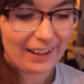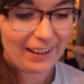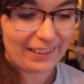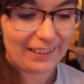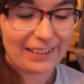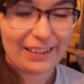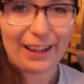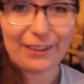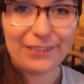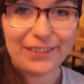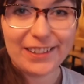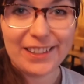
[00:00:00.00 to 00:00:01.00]
and then he
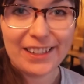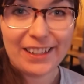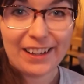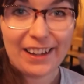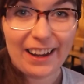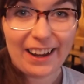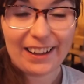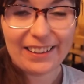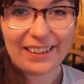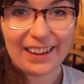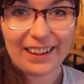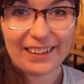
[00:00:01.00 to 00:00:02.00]
left
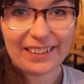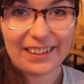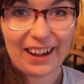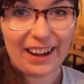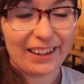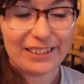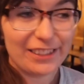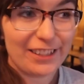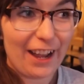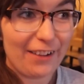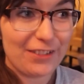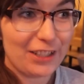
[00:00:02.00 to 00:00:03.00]
and then I just
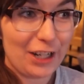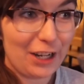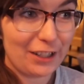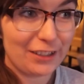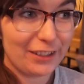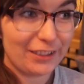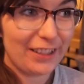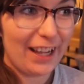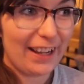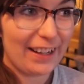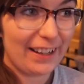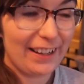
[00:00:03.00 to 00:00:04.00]
haven't talked all
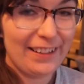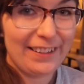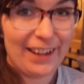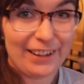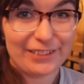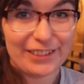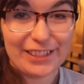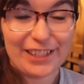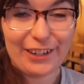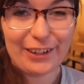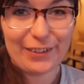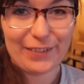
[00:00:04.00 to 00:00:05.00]
day and now just
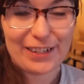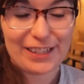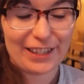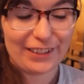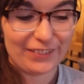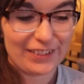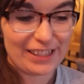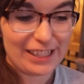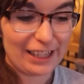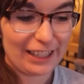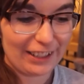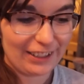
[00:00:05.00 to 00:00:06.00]
hearing myself. It's
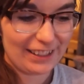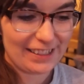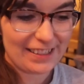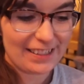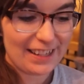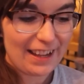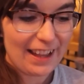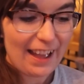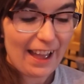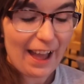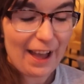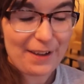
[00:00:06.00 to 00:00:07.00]
hilarious.
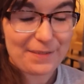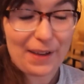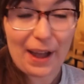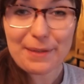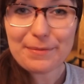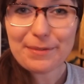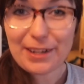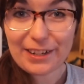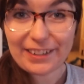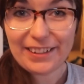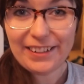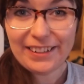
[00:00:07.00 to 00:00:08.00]
I'm
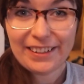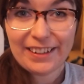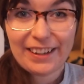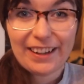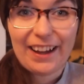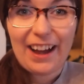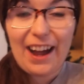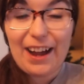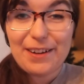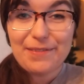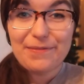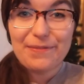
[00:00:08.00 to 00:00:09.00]
good.
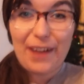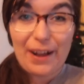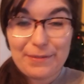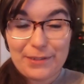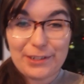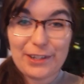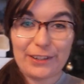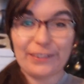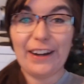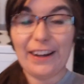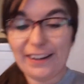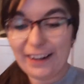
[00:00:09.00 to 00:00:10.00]
I'm doing all
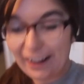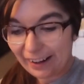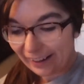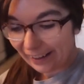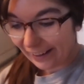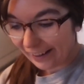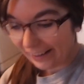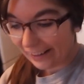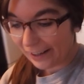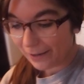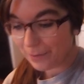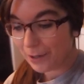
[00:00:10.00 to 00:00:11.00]
right. I
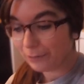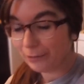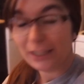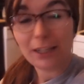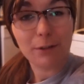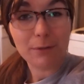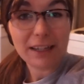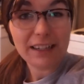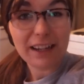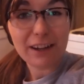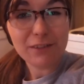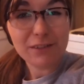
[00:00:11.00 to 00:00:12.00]
am on reading week
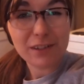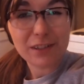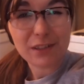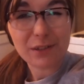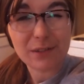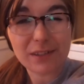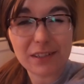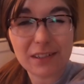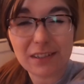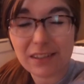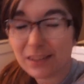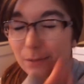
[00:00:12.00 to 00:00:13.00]
now, so
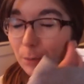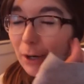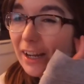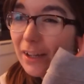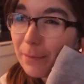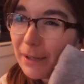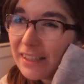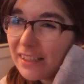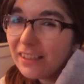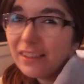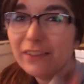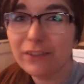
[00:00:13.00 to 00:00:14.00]
it's a break
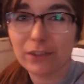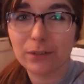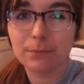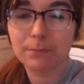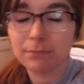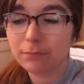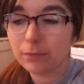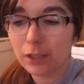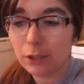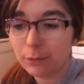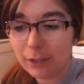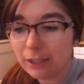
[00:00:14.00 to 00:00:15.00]
basically from
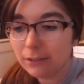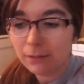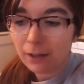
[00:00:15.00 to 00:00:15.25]
uni,